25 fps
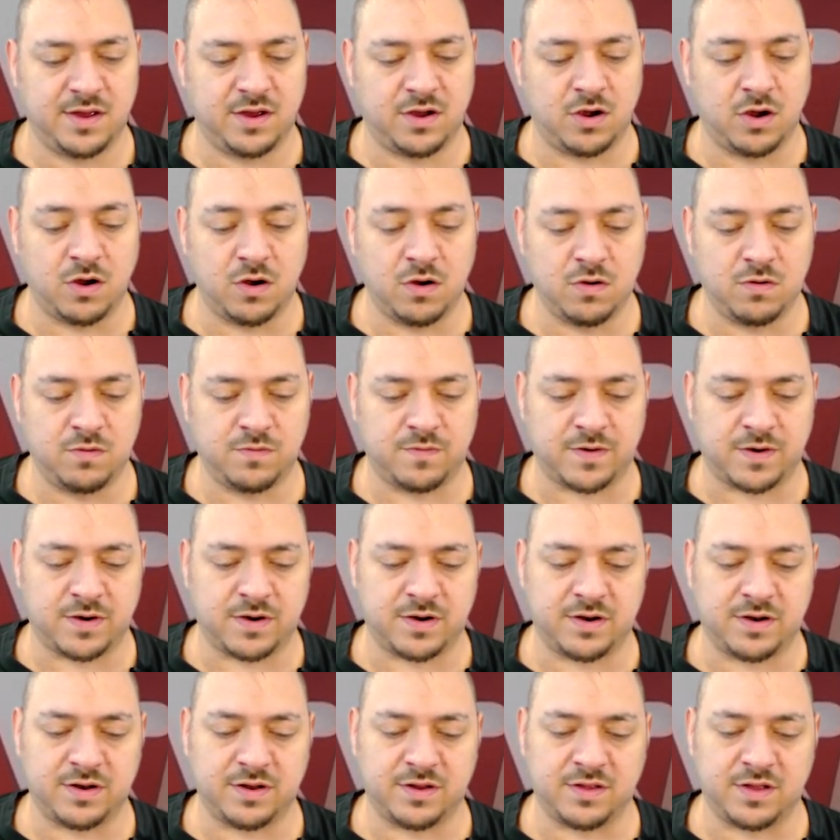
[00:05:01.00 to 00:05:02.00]

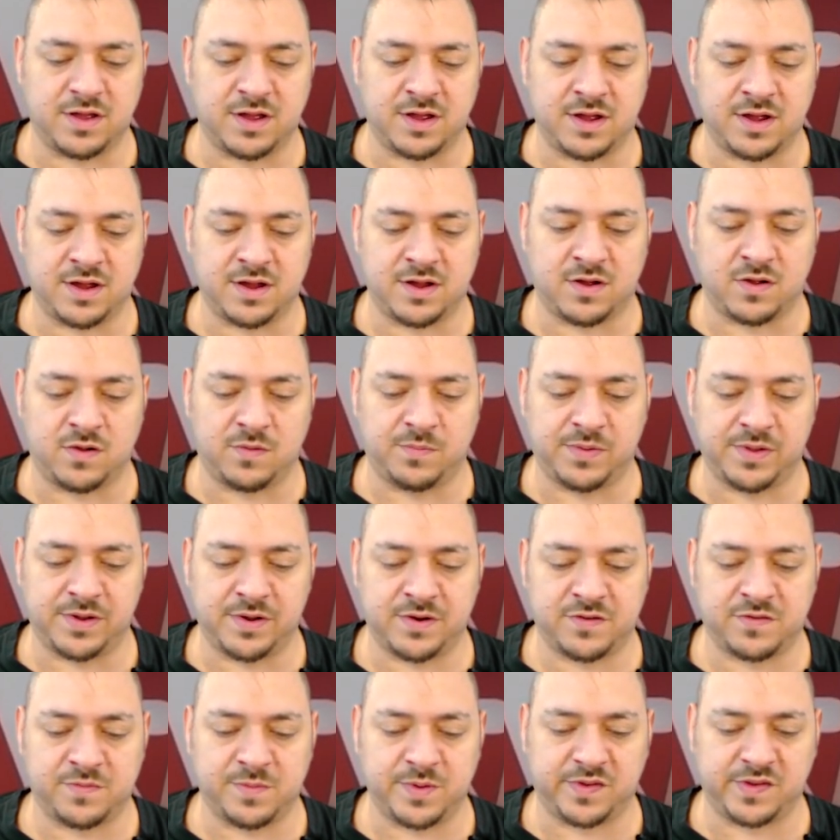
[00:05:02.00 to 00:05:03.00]
Over, all
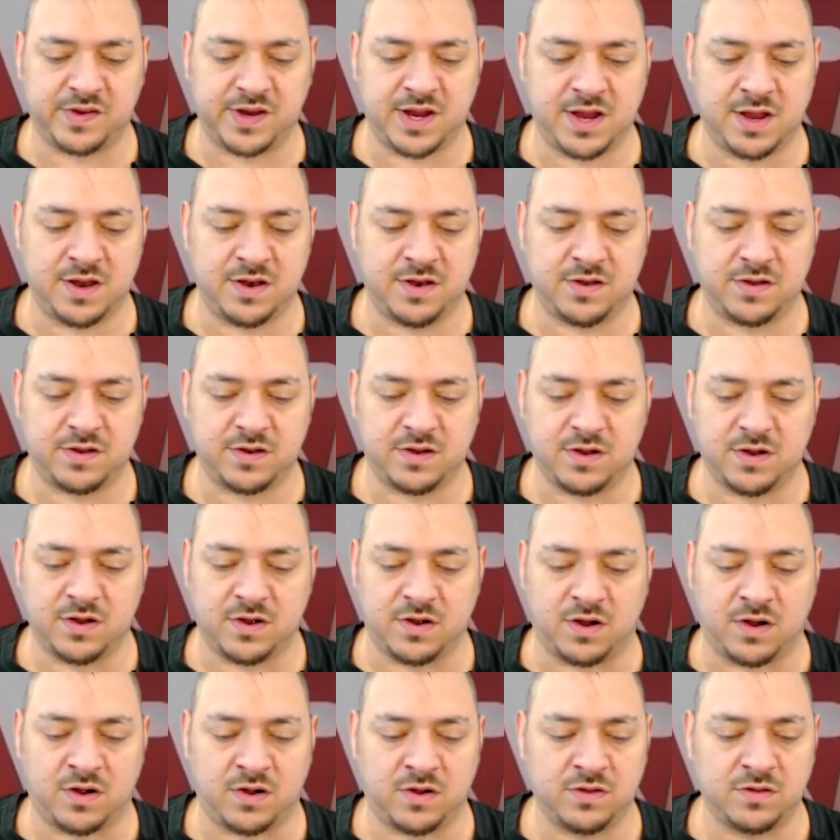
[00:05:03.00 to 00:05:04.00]
players must hand
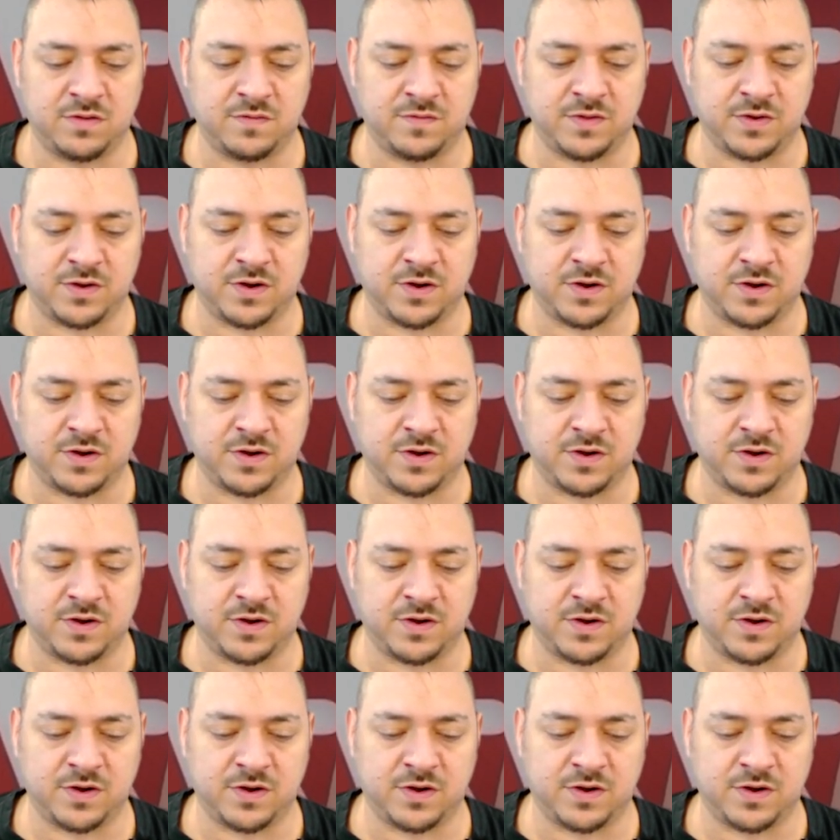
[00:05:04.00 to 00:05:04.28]
all of their